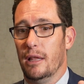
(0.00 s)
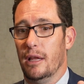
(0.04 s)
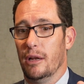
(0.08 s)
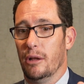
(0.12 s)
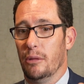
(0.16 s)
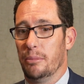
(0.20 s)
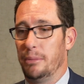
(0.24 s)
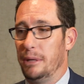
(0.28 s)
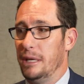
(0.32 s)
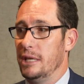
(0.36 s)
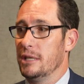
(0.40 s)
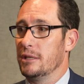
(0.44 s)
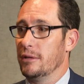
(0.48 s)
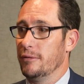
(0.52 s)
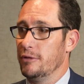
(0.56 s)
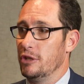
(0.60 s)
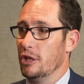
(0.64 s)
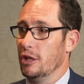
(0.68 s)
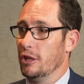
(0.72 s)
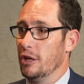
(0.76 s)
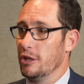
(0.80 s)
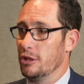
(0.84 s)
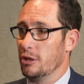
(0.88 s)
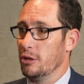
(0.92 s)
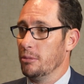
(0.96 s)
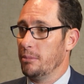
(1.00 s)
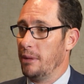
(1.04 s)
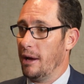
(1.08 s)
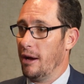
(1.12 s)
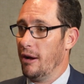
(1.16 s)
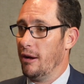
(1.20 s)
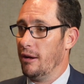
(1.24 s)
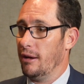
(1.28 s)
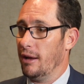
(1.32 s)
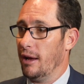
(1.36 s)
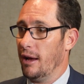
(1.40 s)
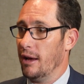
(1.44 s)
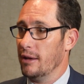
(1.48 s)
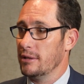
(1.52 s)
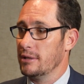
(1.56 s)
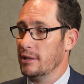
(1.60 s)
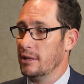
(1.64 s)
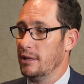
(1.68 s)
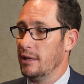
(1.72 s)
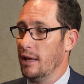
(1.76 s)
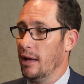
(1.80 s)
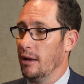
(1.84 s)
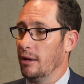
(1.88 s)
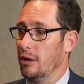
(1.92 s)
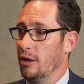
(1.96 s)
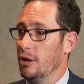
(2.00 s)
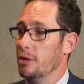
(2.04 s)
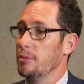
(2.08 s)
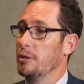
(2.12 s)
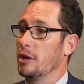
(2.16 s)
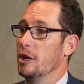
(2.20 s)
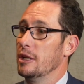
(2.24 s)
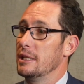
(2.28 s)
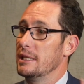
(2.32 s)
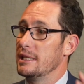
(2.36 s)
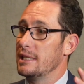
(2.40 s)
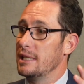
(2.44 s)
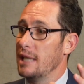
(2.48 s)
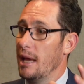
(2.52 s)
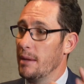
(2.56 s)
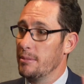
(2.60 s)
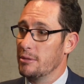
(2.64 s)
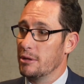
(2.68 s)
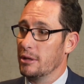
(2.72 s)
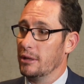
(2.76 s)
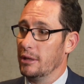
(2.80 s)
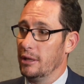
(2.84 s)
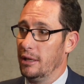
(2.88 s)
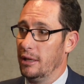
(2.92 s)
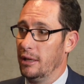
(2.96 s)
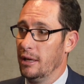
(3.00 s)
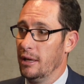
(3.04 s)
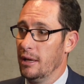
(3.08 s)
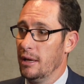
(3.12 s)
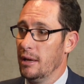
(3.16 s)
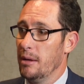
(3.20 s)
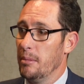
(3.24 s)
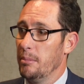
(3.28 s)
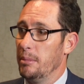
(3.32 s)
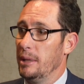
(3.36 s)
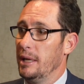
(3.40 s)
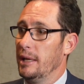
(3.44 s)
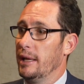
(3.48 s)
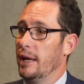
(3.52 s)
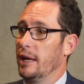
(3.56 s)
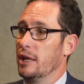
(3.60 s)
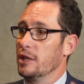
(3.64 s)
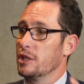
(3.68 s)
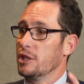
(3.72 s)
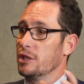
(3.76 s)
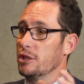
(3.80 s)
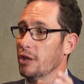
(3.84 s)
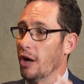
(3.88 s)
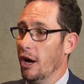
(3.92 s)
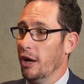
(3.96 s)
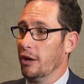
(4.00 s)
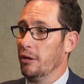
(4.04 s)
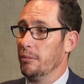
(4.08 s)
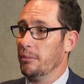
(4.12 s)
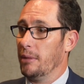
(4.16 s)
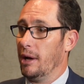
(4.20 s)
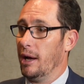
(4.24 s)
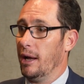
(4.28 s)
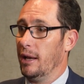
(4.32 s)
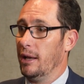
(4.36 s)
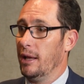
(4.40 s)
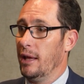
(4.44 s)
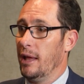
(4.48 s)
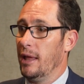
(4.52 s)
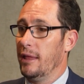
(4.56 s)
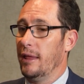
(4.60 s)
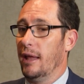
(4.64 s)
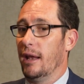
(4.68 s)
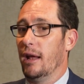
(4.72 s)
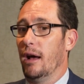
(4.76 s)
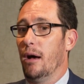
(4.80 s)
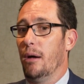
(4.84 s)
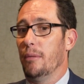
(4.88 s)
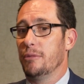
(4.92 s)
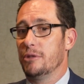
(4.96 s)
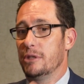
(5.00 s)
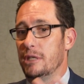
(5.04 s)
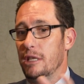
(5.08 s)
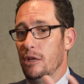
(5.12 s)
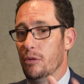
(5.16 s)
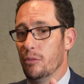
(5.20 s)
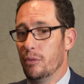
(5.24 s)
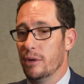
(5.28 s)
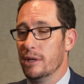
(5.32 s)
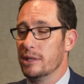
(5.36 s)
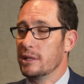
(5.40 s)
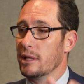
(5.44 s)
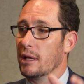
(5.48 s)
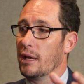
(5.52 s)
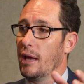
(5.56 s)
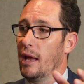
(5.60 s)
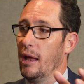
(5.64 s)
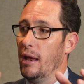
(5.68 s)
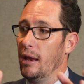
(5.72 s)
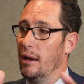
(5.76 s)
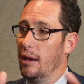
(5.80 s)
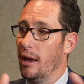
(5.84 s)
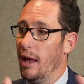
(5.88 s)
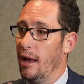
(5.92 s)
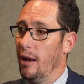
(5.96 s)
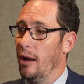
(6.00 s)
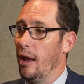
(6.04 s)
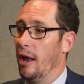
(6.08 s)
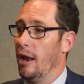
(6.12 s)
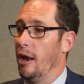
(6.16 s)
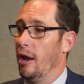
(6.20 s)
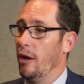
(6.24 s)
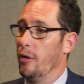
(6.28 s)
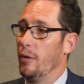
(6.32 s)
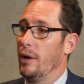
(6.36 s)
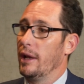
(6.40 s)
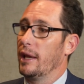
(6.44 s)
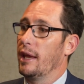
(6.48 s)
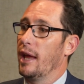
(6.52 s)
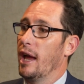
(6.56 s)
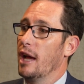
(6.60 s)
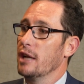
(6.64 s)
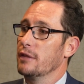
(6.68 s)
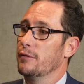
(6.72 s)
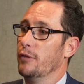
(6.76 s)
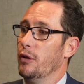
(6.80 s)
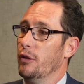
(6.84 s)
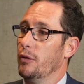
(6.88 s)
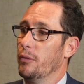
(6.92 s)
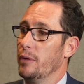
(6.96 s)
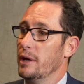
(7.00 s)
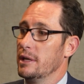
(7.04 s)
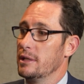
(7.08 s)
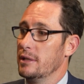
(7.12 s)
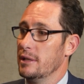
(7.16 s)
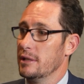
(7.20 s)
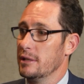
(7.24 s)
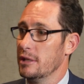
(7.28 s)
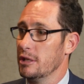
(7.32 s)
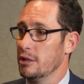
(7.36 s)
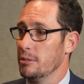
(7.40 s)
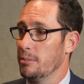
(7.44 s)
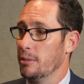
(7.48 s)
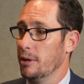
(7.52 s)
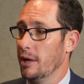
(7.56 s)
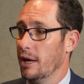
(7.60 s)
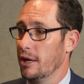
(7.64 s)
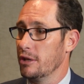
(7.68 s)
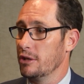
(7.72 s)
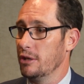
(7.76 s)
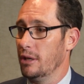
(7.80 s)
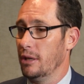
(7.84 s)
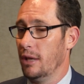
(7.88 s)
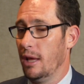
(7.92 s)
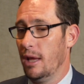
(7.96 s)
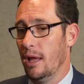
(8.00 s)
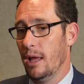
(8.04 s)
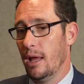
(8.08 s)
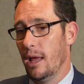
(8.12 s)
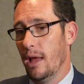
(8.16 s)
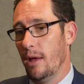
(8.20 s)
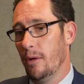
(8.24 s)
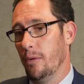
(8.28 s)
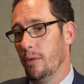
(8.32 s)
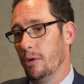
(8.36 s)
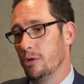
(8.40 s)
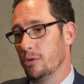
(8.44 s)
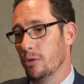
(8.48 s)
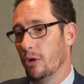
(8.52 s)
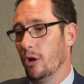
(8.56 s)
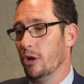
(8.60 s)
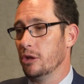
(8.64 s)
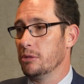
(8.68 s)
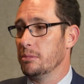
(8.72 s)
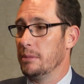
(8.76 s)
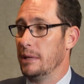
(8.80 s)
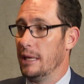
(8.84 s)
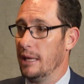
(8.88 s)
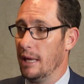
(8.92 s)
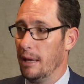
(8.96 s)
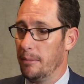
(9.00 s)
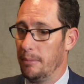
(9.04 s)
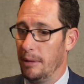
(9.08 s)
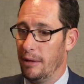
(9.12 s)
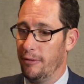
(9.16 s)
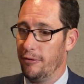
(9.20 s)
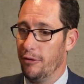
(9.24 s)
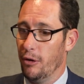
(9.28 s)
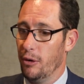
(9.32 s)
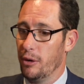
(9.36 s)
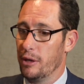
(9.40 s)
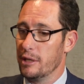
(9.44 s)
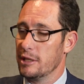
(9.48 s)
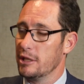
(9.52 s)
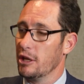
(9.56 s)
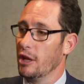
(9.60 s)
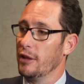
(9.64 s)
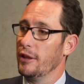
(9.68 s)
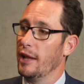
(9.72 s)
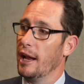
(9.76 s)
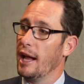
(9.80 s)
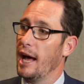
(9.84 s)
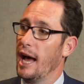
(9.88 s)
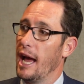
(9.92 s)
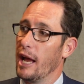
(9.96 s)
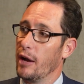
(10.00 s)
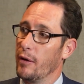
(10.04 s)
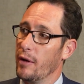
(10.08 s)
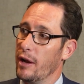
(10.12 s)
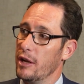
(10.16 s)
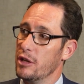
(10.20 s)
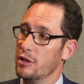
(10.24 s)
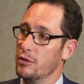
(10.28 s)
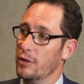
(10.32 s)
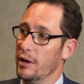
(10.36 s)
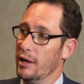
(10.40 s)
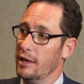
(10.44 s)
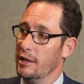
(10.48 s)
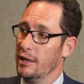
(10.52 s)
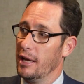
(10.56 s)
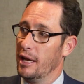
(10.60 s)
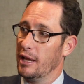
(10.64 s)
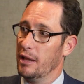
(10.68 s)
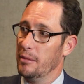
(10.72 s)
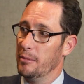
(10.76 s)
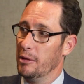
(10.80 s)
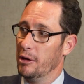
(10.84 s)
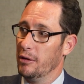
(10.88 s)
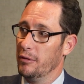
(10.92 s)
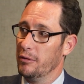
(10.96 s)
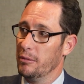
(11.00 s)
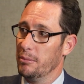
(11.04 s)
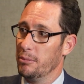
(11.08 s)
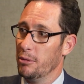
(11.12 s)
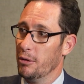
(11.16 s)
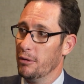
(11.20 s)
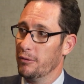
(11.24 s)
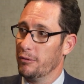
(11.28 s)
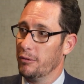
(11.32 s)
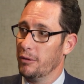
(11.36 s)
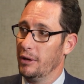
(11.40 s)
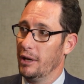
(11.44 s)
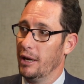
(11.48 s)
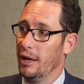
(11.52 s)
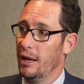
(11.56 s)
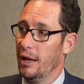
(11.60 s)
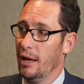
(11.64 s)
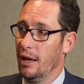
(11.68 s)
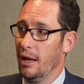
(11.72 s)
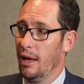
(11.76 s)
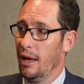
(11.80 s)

little piece of geological paradise that could conceptually be like a starter mine that helps de-risk and, and, and really cash flow the rest of this into production, which would ultimately then be focusing on that high-grade trend down the middle of the porphyry.